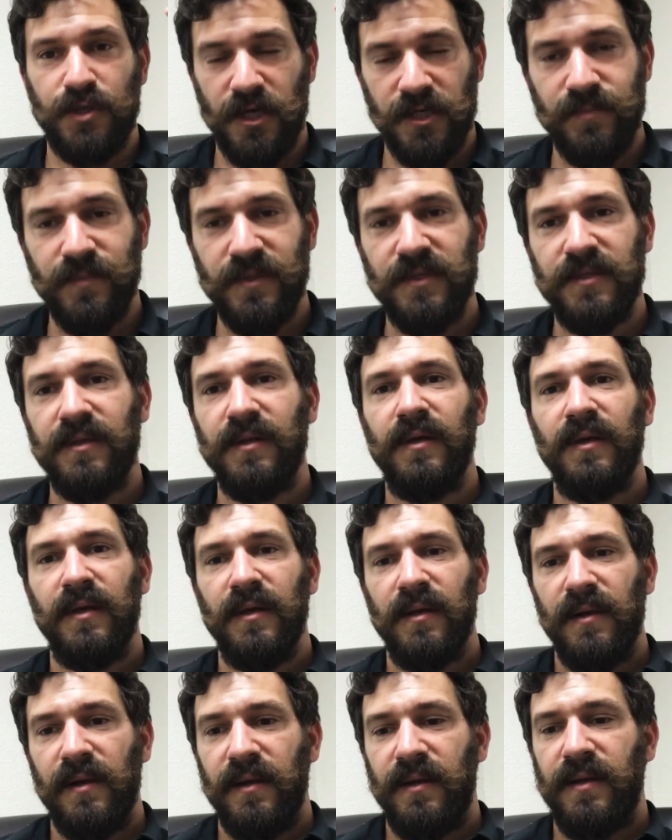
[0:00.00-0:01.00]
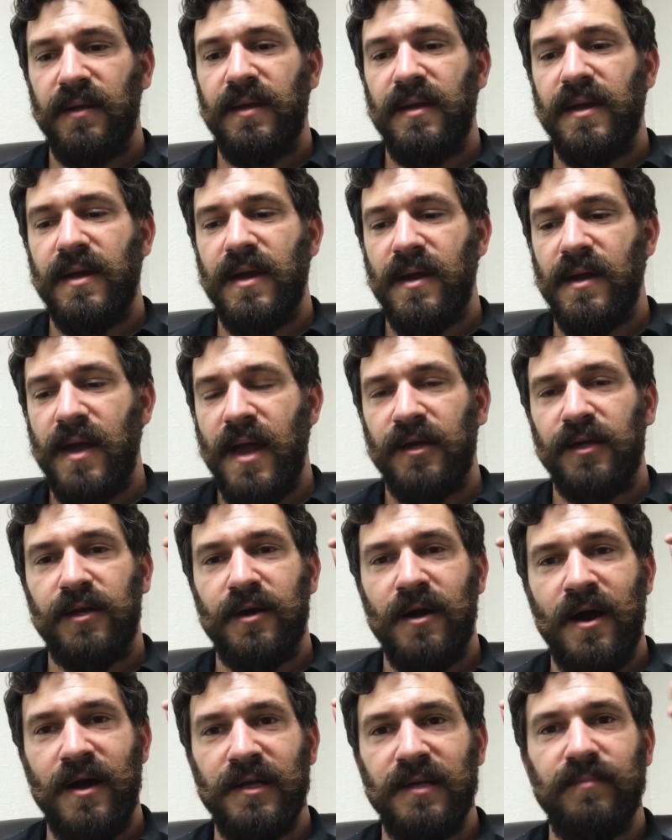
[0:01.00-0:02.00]
judgment, and
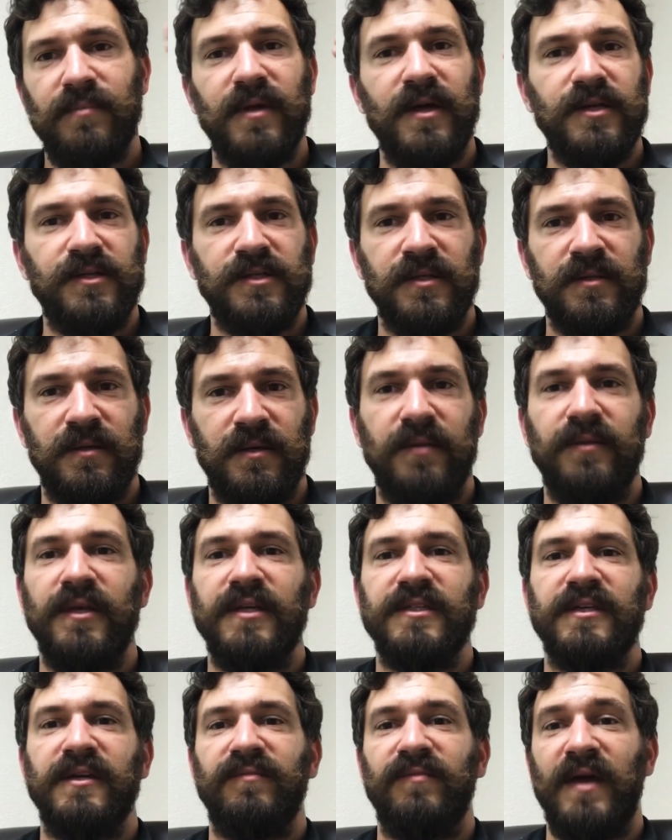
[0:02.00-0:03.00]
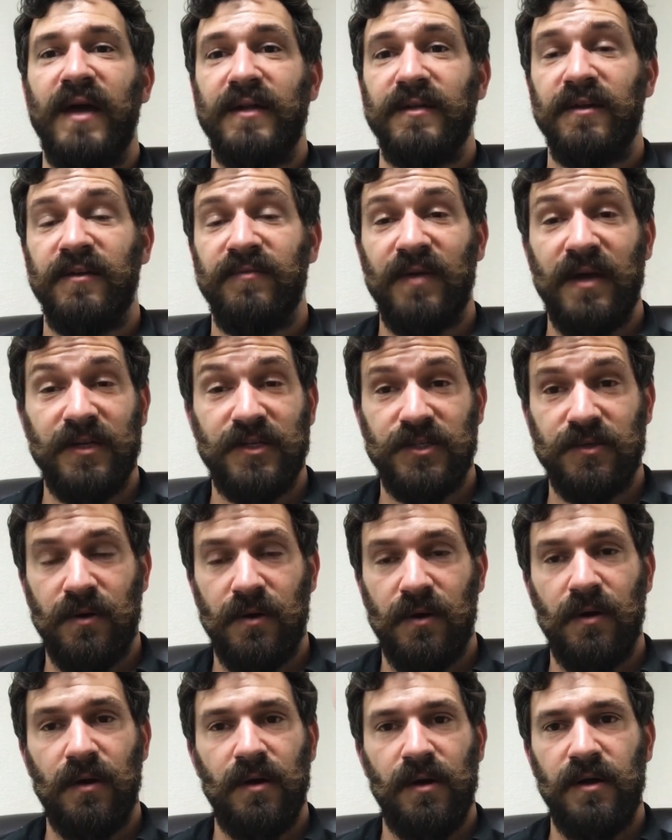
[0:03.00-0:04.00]
condemnation and things like that of that
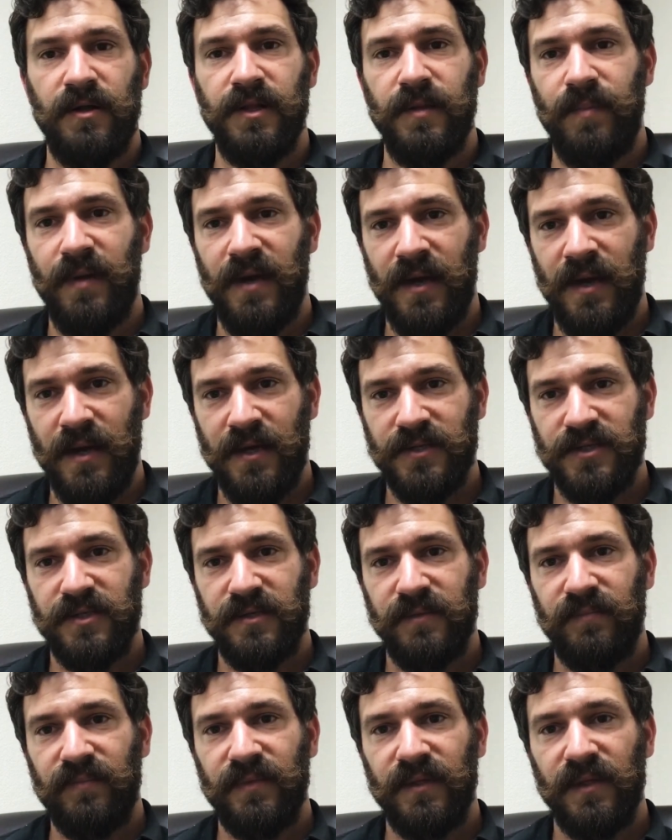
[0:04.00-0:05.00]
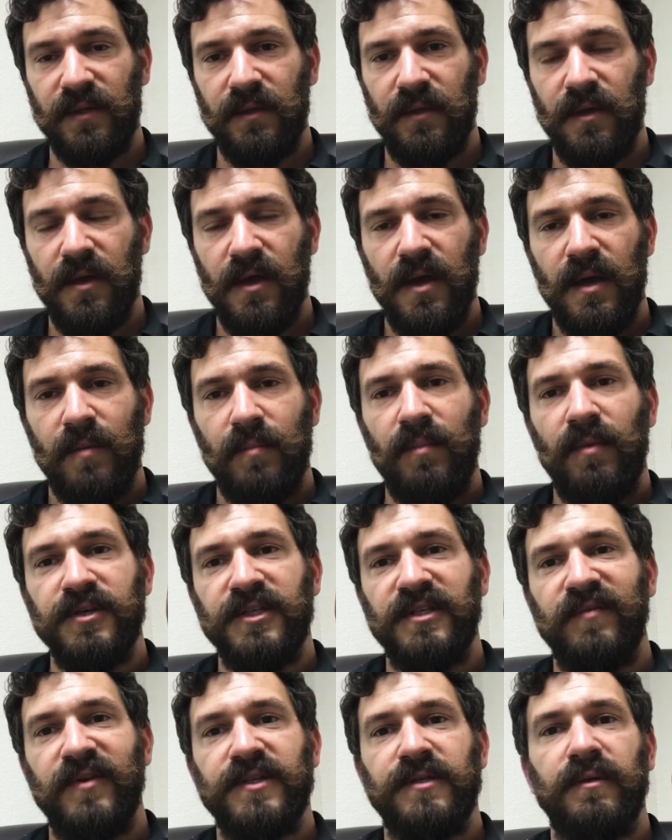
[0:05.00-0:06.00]
sort are all in the past.
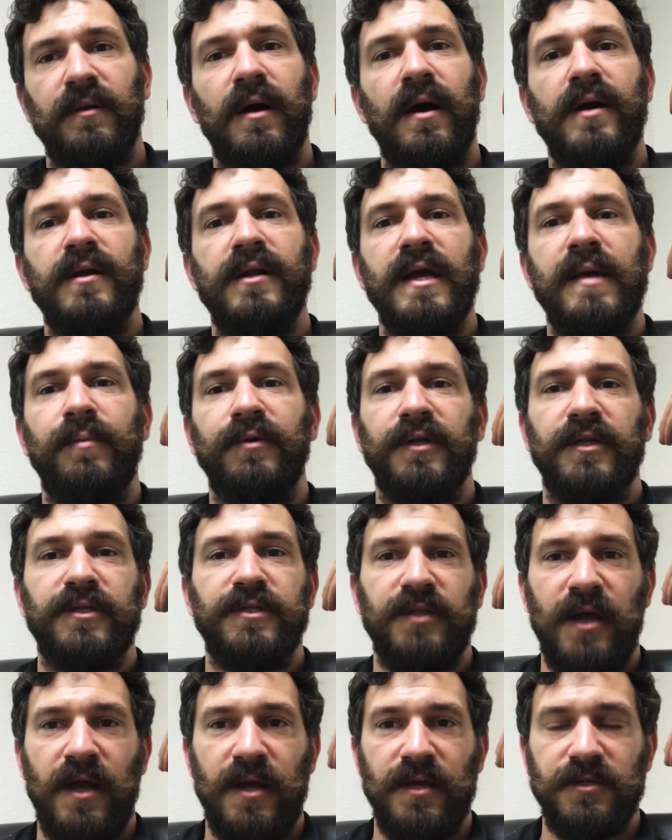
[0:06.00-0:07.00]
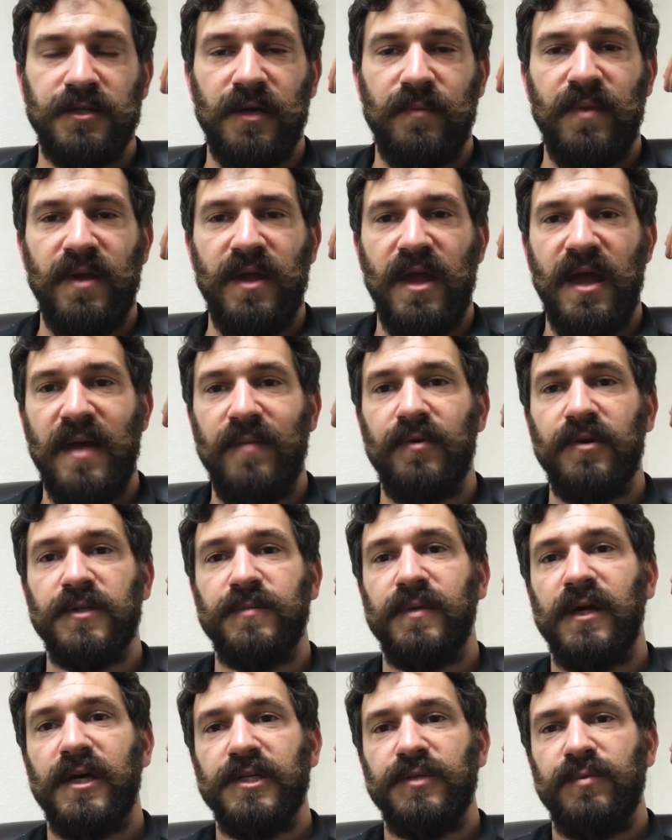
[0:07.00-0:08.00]
Most of us are unable to change our behaviors
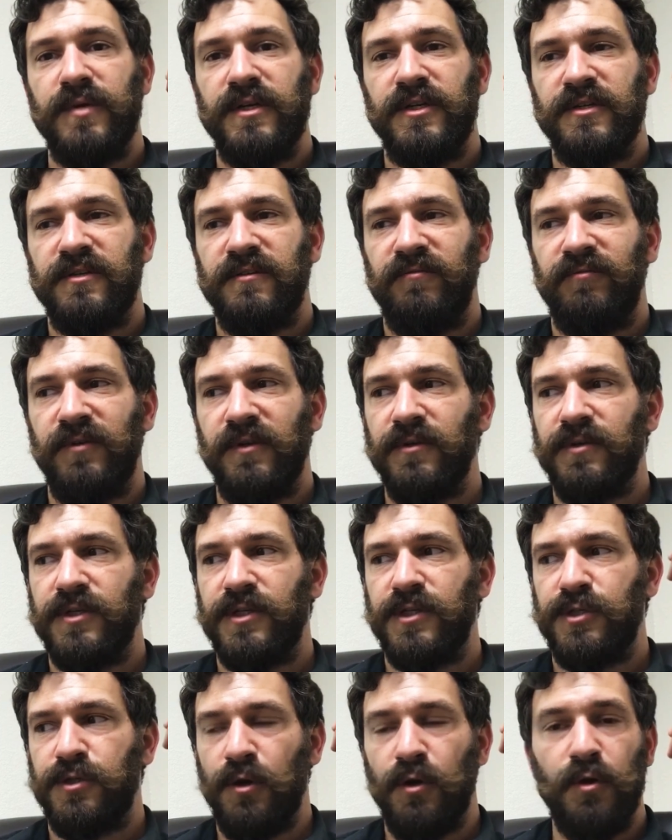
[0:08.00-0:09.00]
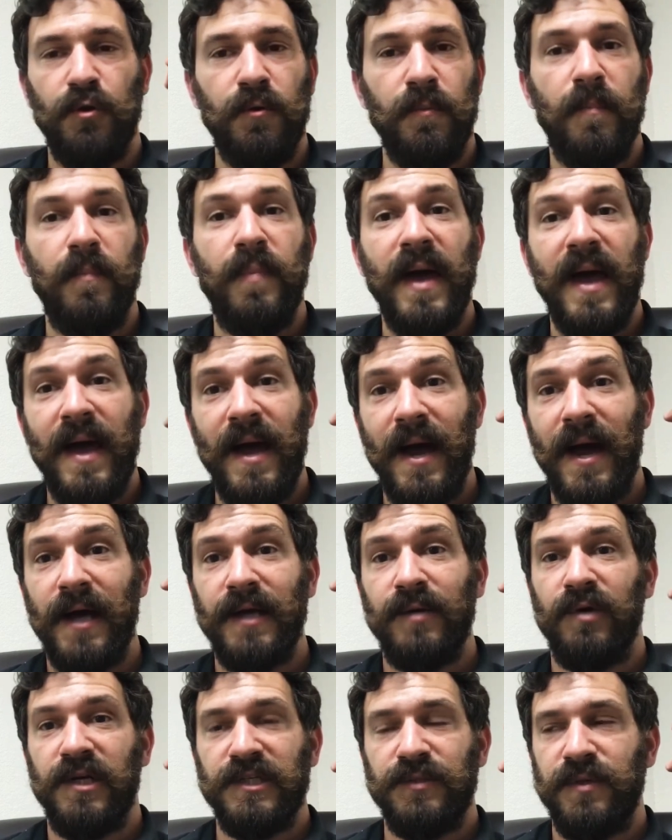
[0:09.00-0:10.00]
because we just feel so
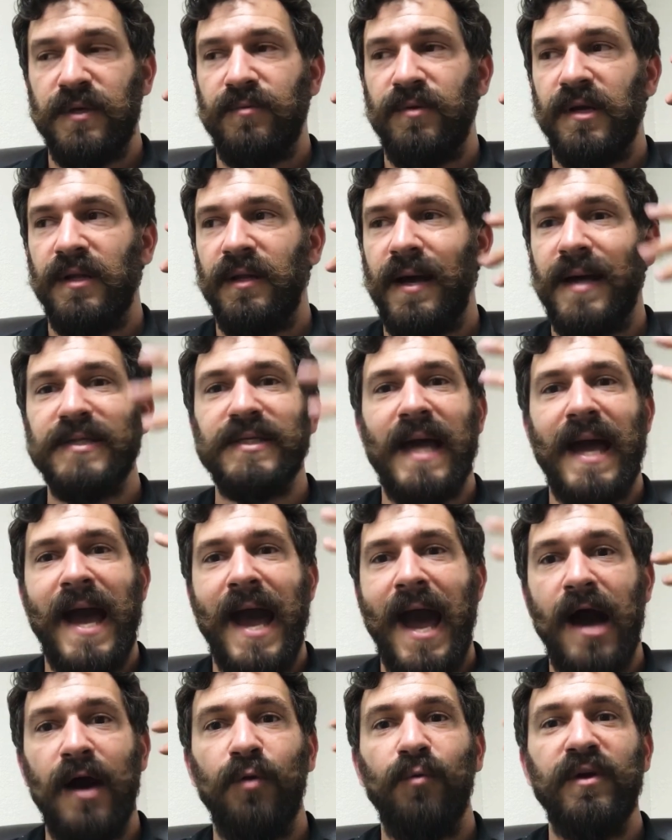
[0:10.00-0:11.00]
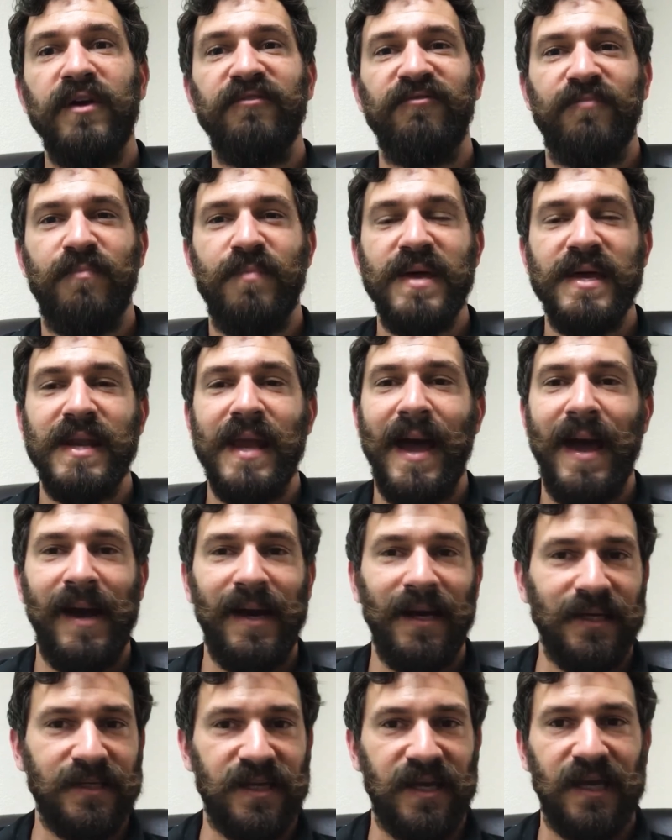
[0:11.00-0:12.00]
bad once we realize how we've been
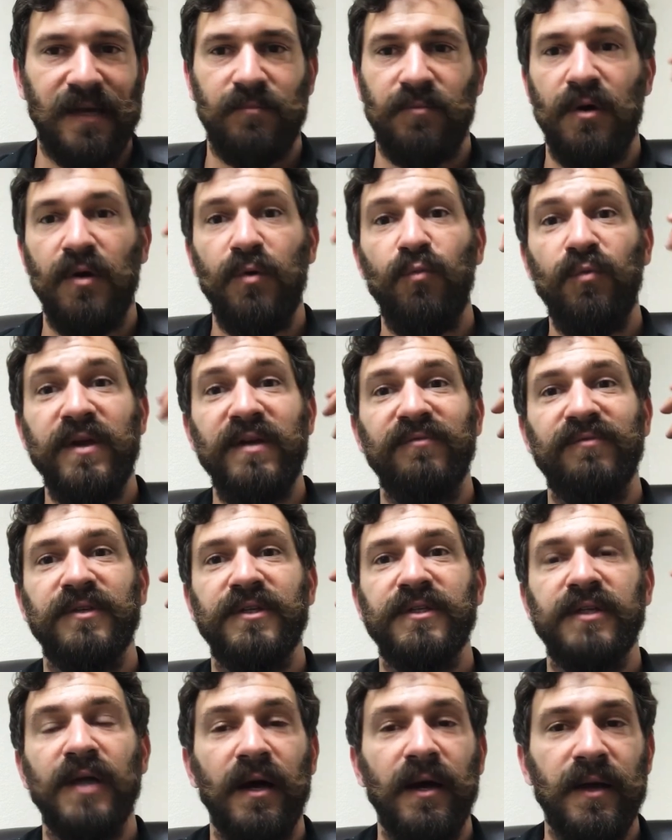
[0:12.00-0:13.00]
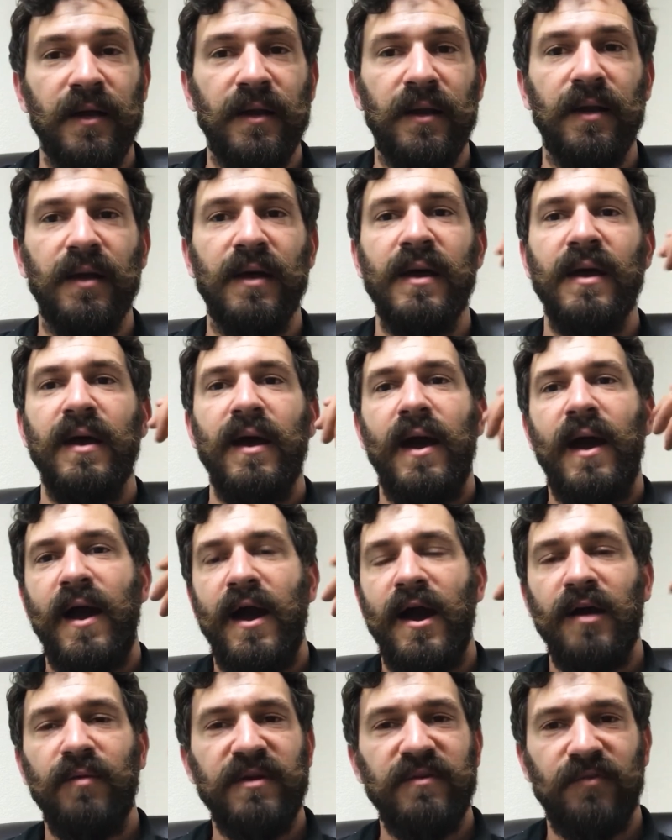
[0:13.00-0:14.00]
acting, what we've done,
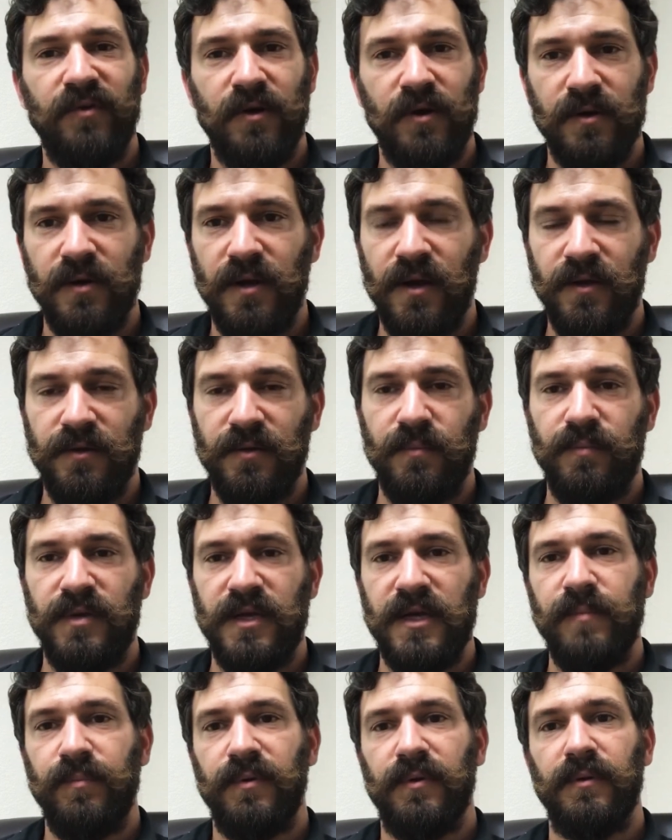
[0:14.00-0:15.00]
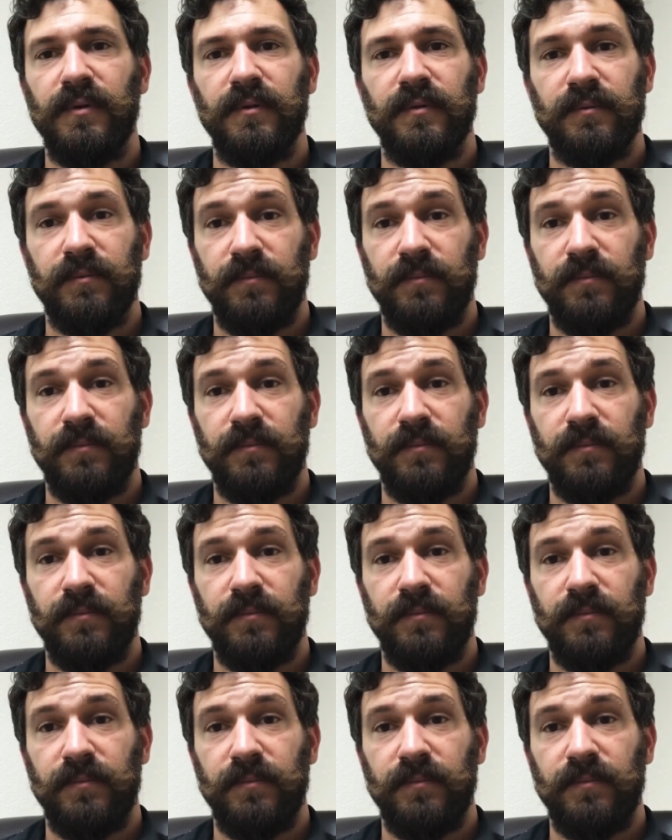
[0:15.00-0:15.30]
how we've hurt other people.